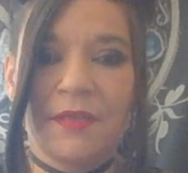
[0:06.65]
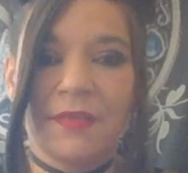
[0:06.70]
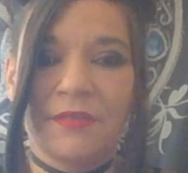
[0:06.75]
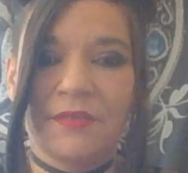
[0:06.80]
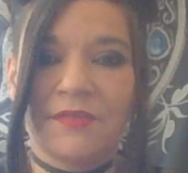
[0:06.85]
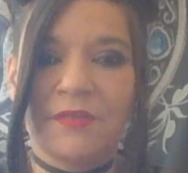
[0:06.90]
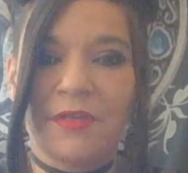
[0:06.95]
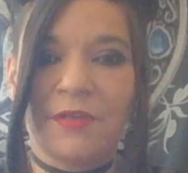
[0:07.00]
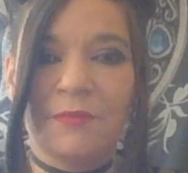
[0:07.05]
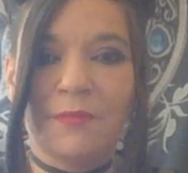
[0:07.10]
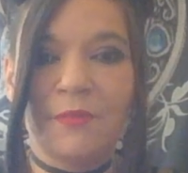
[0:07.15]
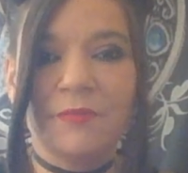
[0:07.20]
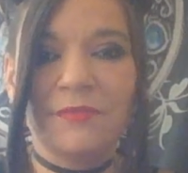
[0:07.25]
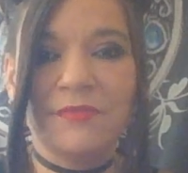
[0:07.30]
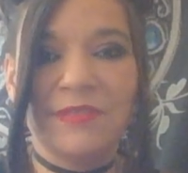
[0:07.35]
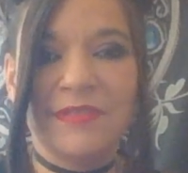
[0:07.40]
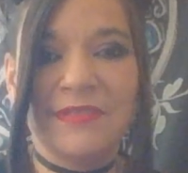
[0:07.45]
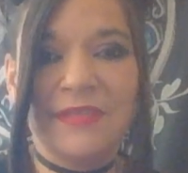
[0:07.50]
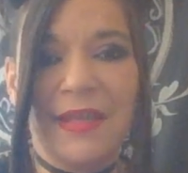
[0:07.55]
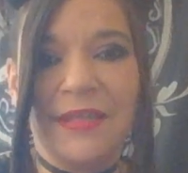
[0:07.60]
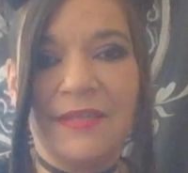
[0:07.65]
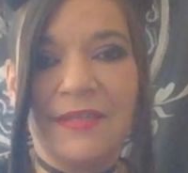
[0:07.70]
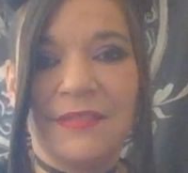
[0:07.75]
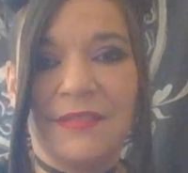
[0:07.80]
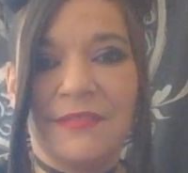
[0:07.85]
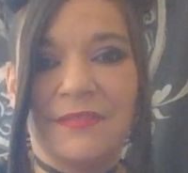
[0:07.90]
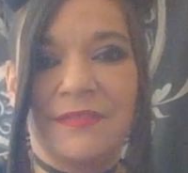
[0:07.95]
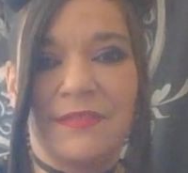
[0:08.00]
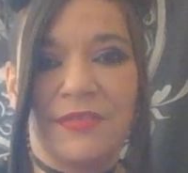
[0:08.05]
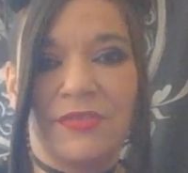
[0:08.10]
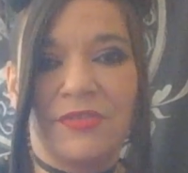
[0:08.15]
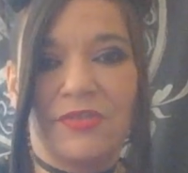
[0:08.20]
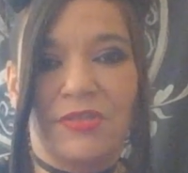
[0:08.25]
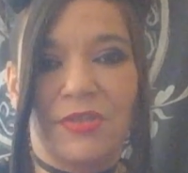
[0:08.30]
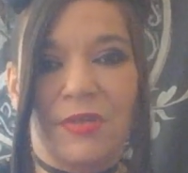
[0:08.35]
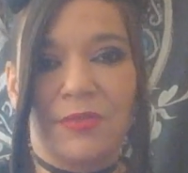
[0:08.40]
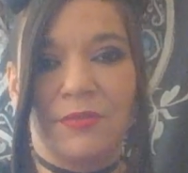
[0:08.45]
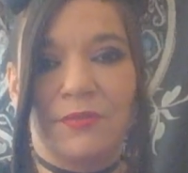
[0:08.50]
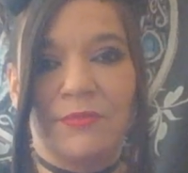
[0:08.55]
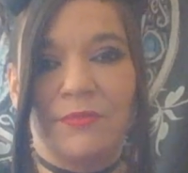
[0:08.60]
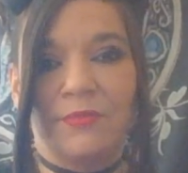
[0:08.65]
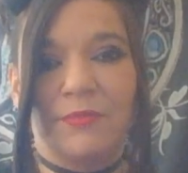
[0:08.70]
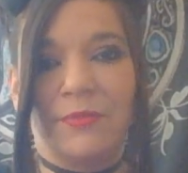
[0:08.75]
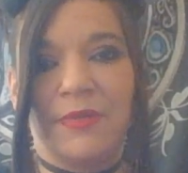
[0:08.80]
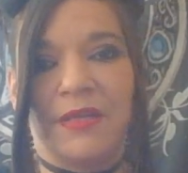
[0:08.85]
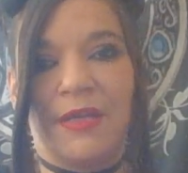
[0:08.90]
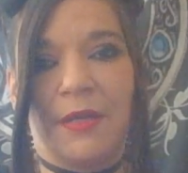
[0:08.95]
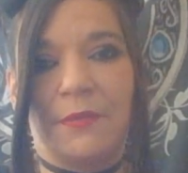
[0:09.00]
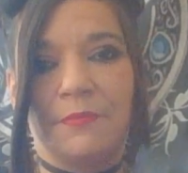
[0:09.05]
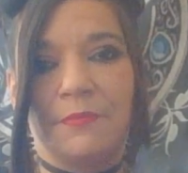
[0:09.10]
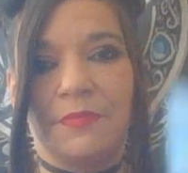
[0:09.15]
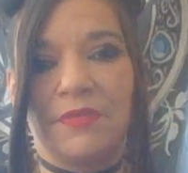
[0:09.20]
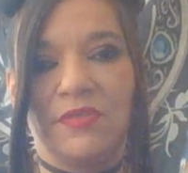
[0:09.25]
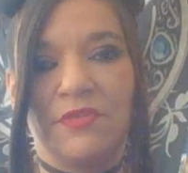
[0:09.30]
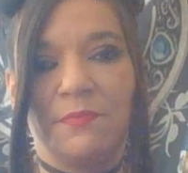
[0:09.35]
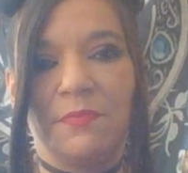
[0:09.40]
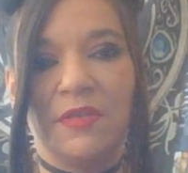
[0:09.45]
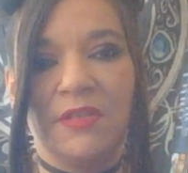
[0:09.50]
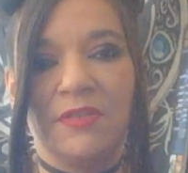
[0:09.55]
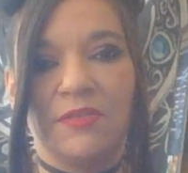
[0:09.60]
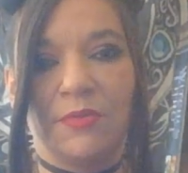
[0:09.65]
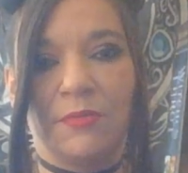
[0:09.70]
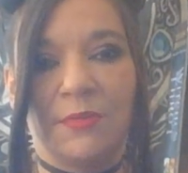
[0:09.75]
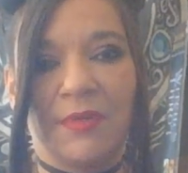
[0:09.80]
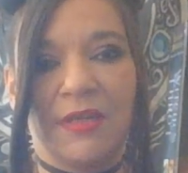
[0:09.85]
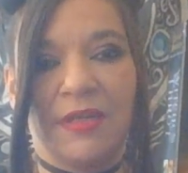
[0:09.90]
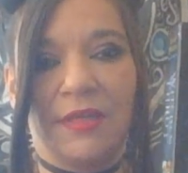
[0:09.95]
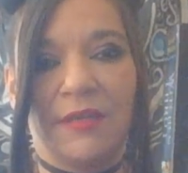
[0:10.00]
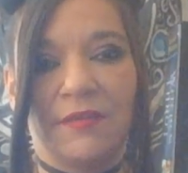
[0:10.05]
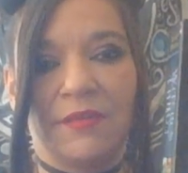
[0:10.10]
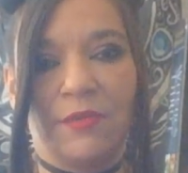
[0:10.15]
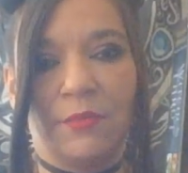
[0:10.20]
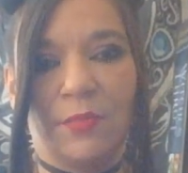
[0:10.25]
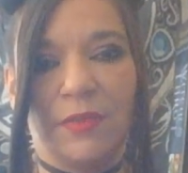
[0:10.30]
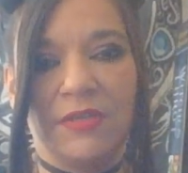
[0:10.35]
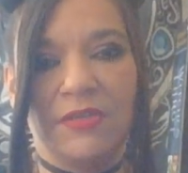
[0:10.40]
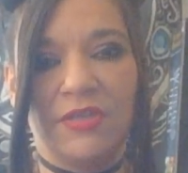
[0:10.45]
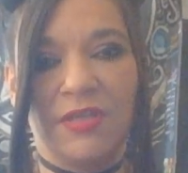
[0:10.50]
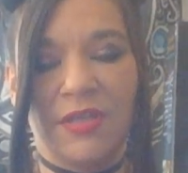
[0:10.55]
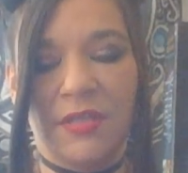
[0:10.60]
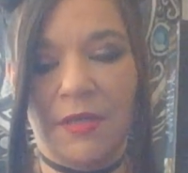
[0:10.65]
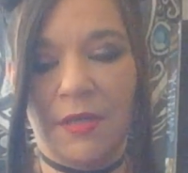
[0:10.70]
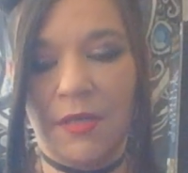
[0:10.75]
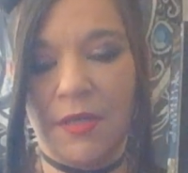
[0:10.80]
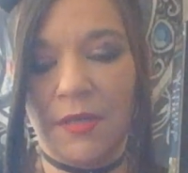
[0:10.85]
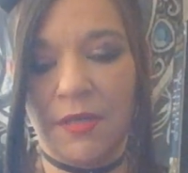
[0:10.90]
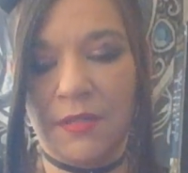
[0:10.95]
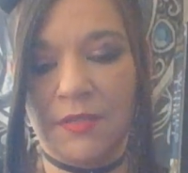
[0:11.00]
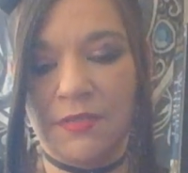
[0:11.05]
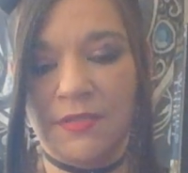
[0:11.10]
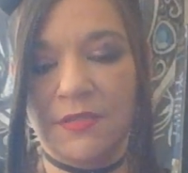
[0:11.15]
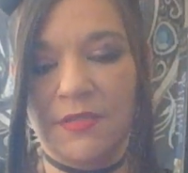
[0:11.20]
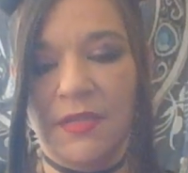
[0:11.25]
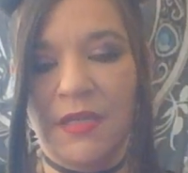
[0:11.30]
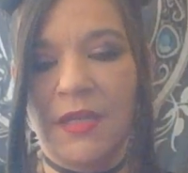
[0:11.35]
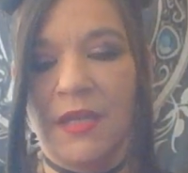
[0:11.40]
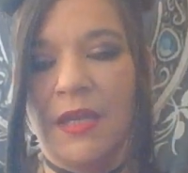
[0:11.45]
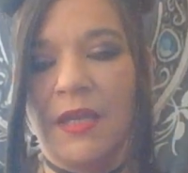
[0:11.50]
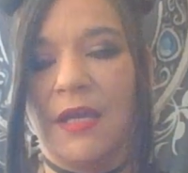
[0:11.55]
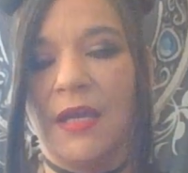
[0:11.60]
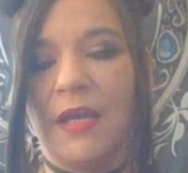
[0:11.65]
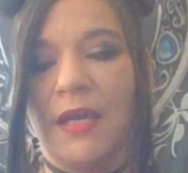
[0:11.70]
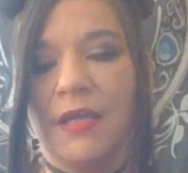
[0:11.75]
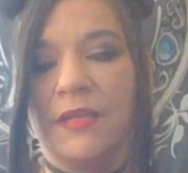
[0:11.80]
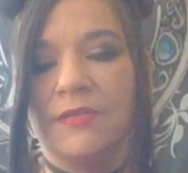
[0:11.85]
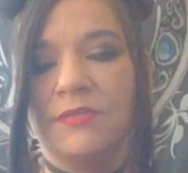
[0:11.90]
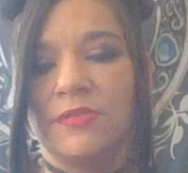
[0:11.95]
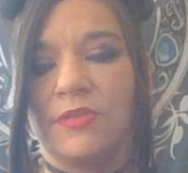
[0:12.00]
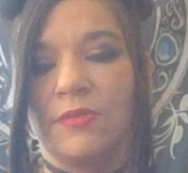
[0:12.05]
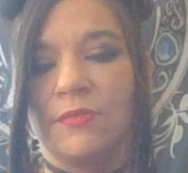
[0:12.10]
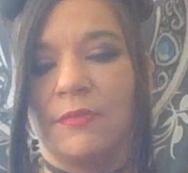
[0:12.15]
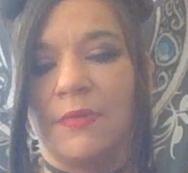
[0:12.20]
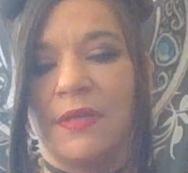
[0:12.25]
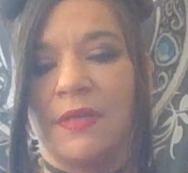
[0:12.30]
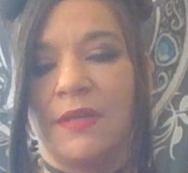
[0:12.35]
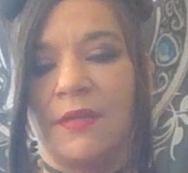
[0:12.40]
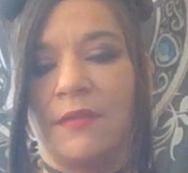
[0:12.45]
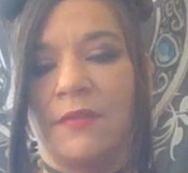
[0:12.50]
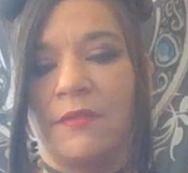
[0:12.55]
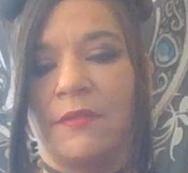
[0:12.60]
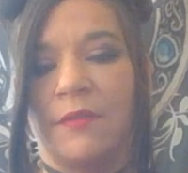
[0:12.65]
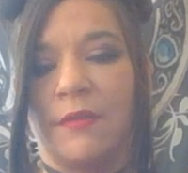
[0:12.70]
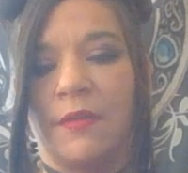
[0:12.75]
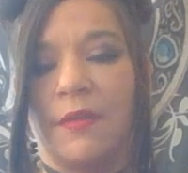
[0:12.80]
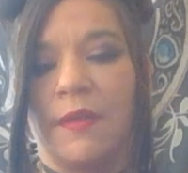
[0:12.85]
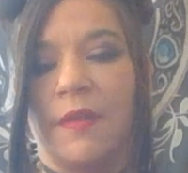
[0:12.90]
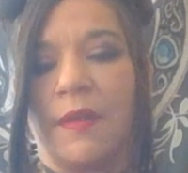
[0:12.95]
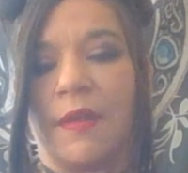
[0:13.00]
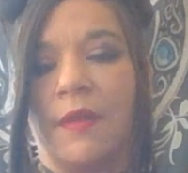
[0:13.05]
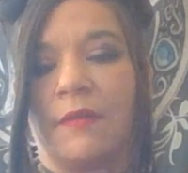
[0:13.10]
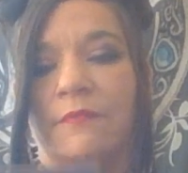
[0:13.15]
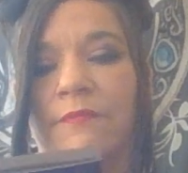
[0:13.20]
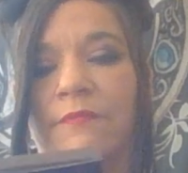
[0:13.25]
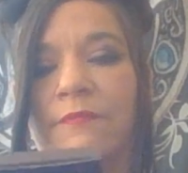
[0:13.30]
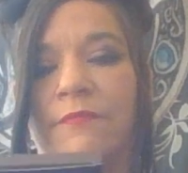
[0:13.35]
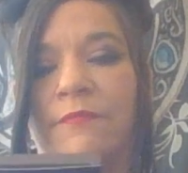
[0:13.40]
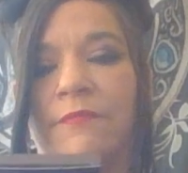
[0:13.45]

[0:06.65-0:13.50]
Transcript: So on today's show we're going to be doing the witchy cards and doing the love